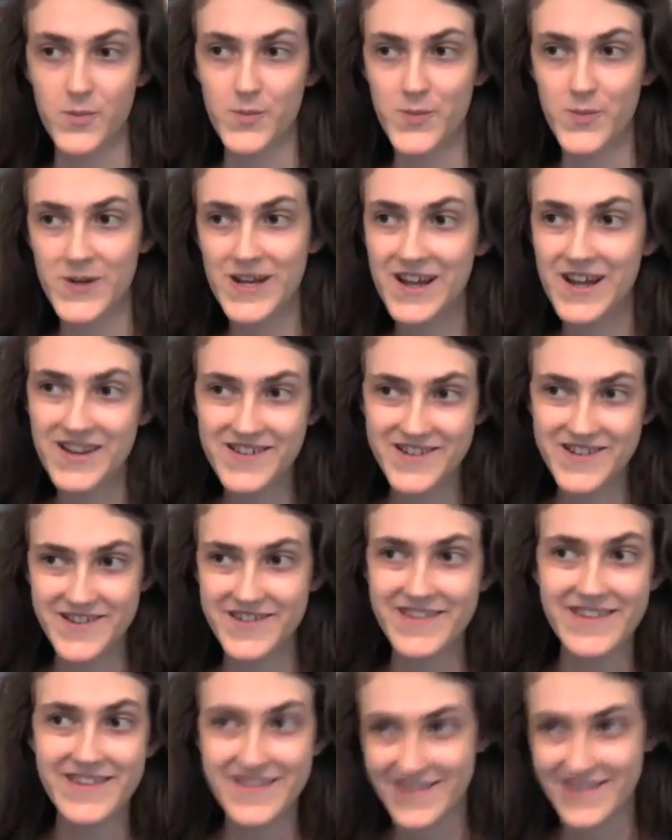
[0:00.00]

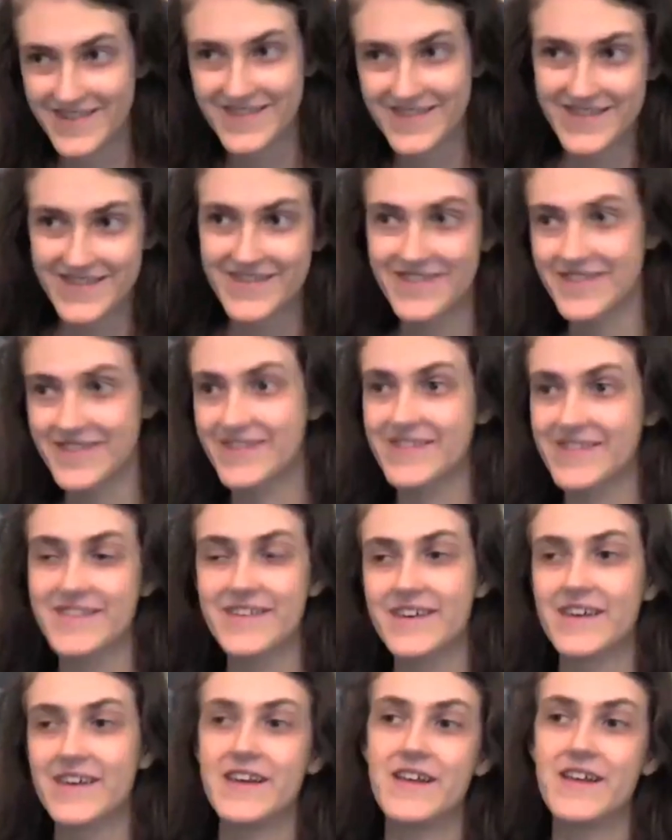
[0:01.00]
potentially,
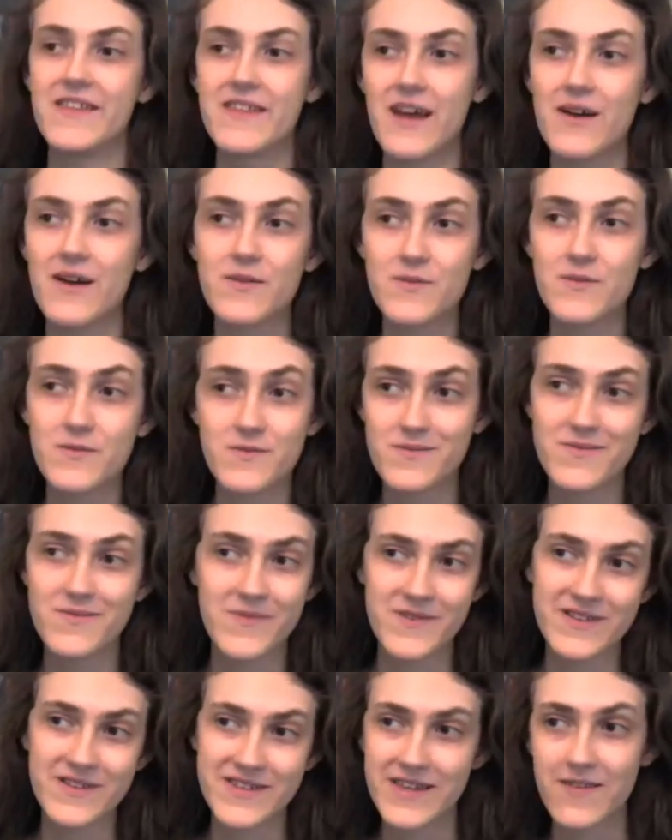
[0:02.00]
I
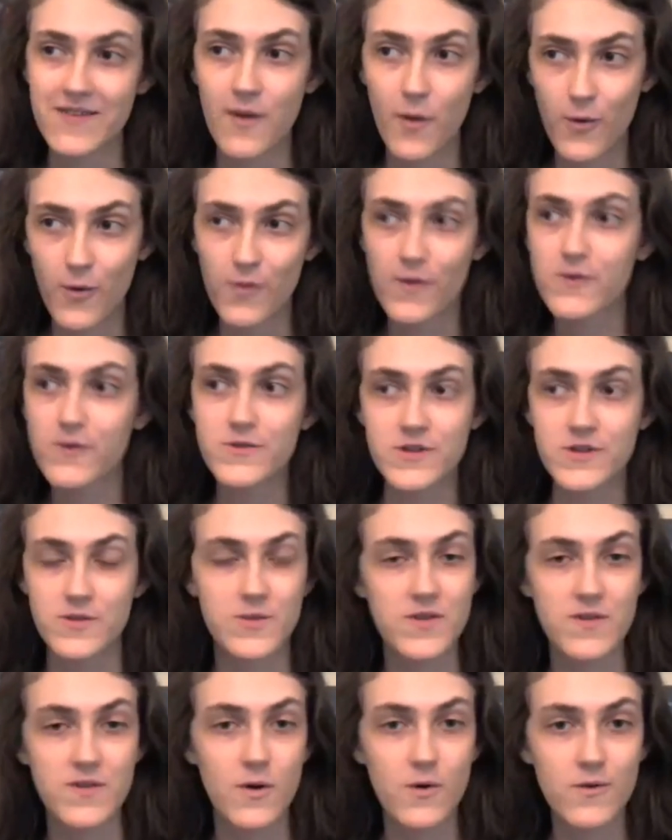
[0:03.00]
want to say the whole ocean,
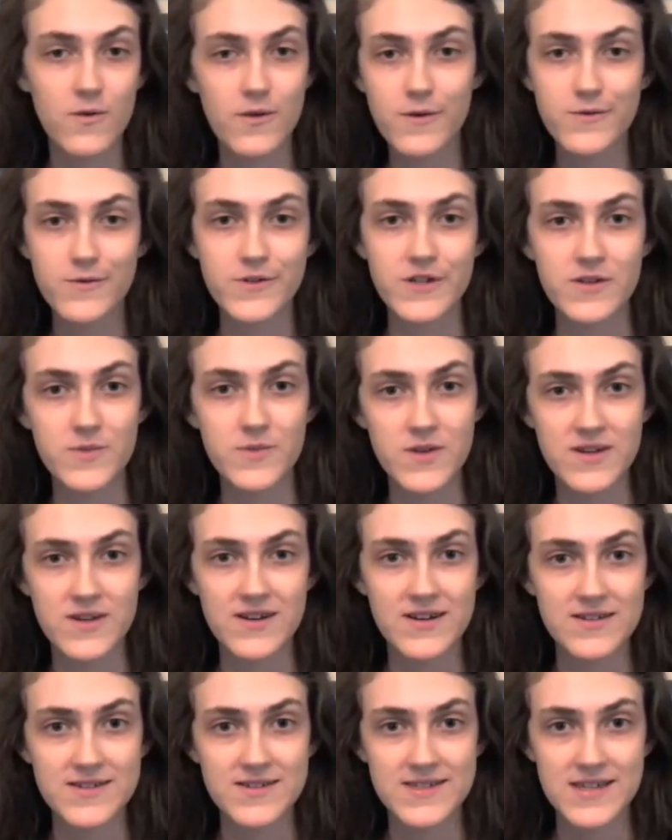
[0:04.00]
but the whole ocean,
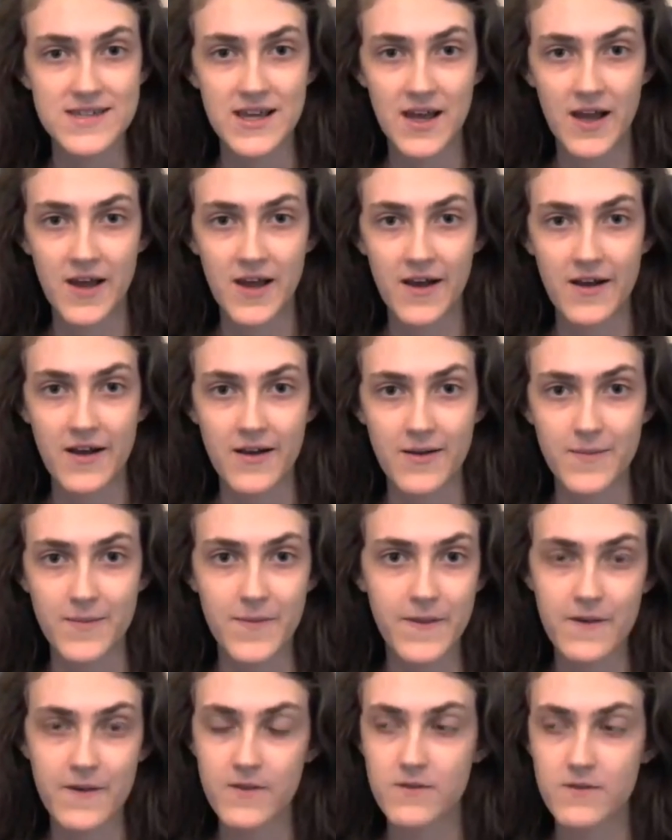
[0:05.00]
because
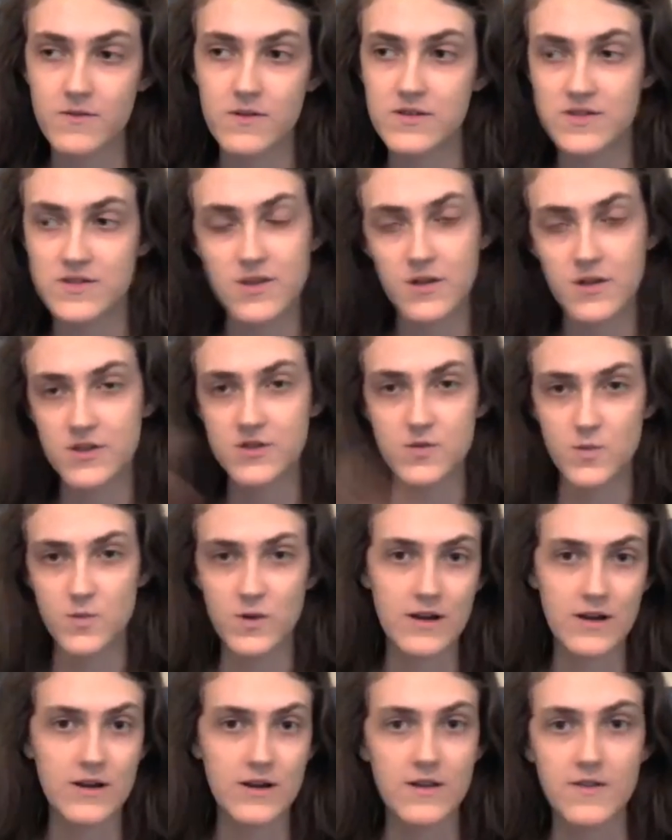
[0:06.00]
it's not just
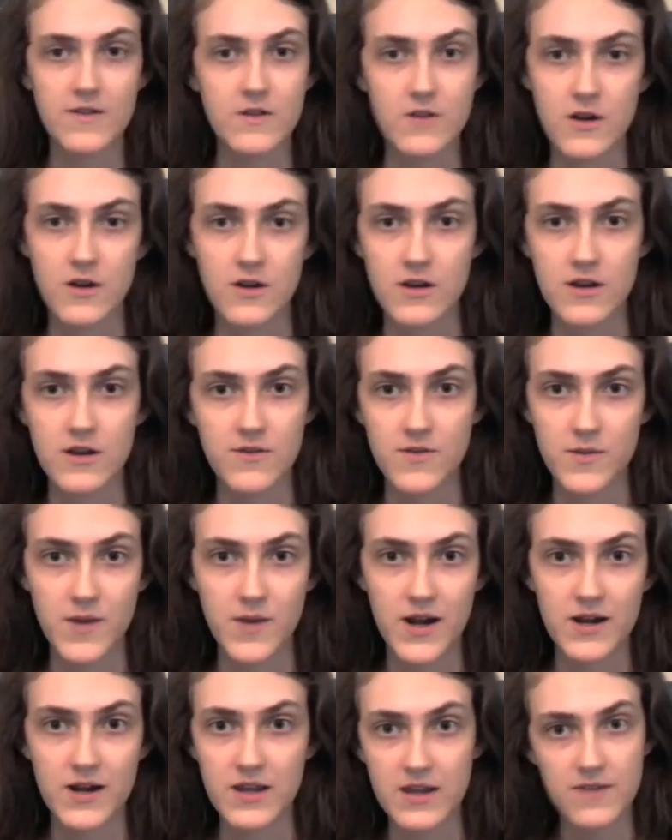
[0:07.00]
one area they're targeting for
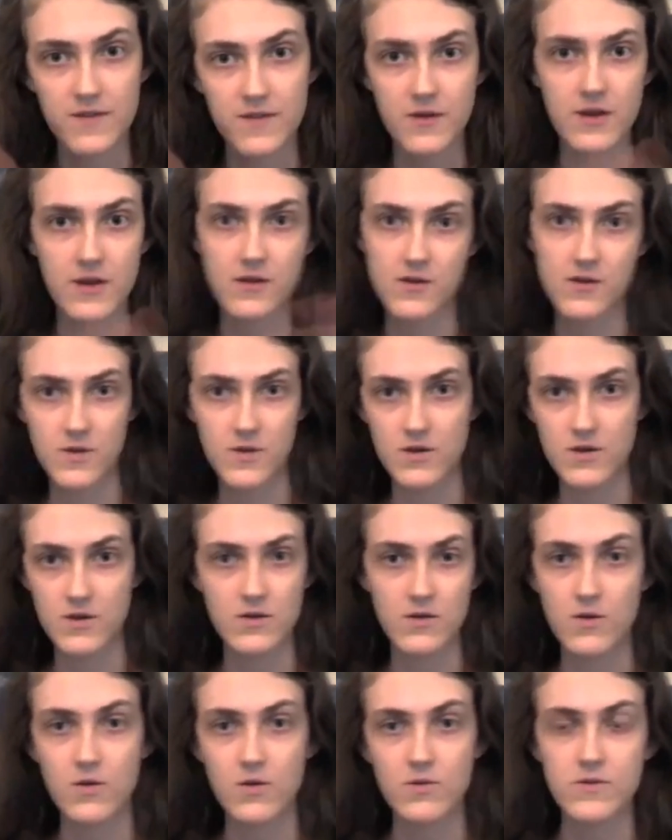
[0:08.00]
mining either. It could be a
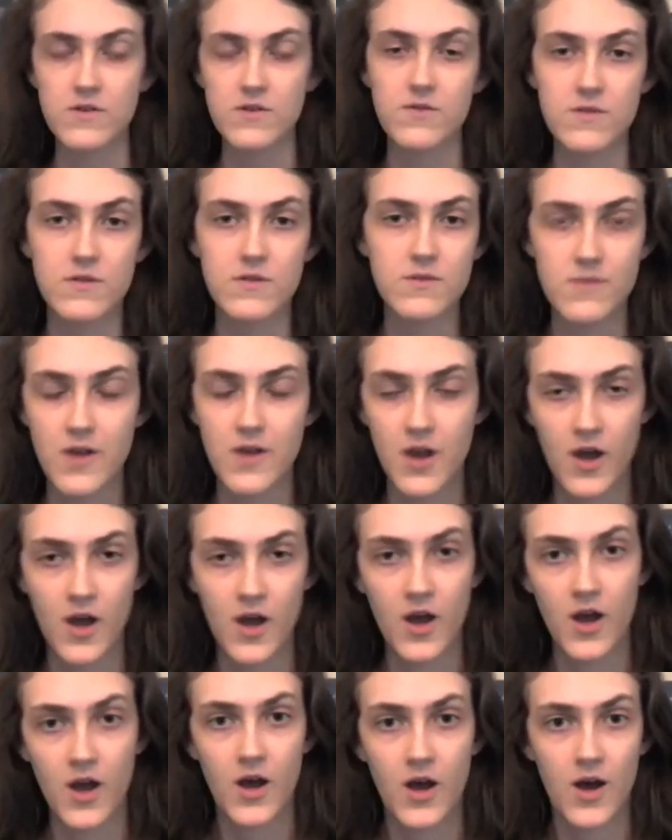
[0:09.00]
whole different
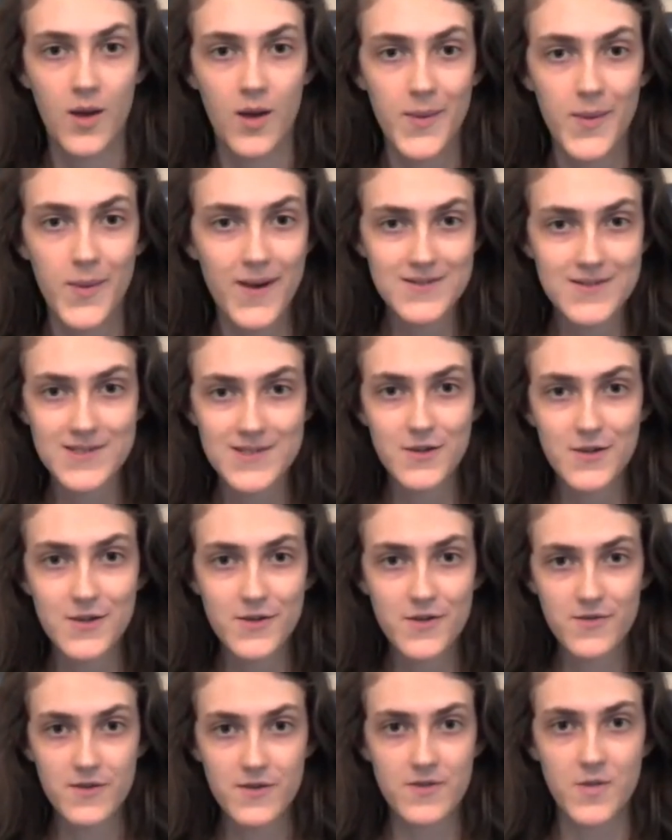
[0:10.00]
parts all
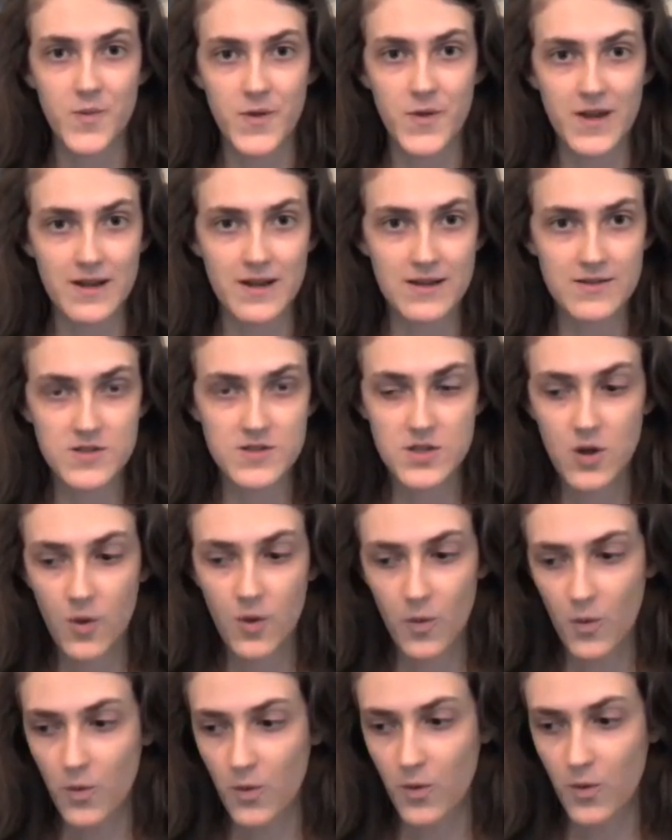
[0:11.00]
over the planet.
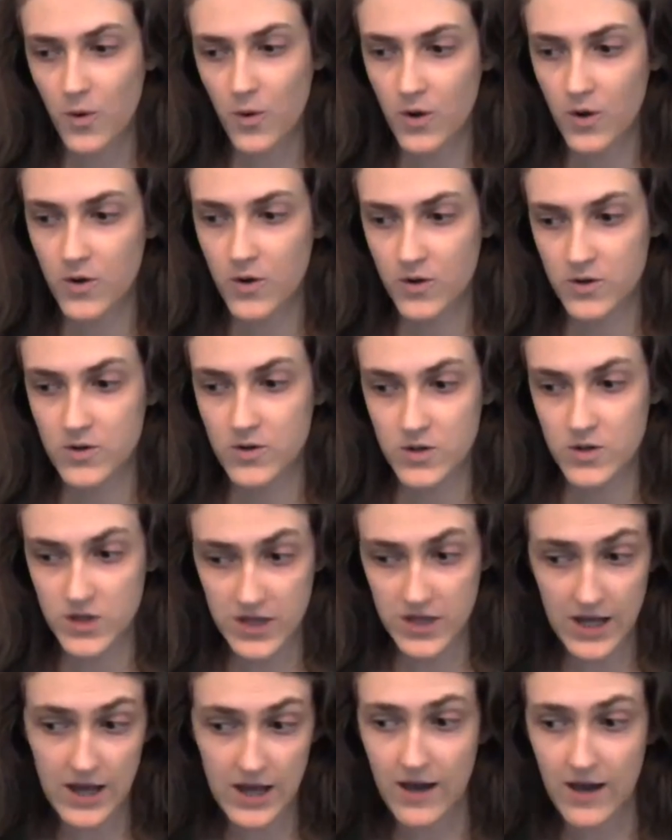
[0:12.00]
So
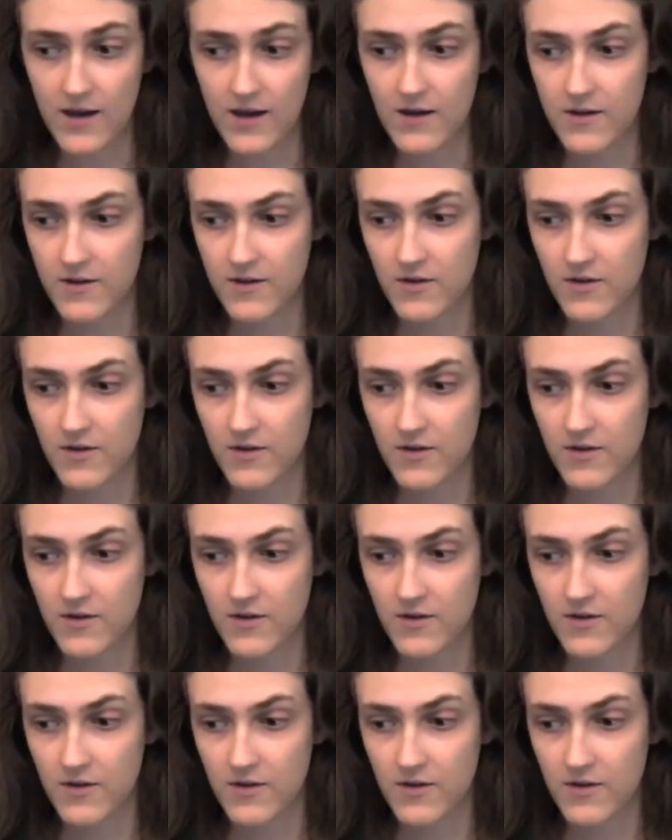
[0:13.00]
that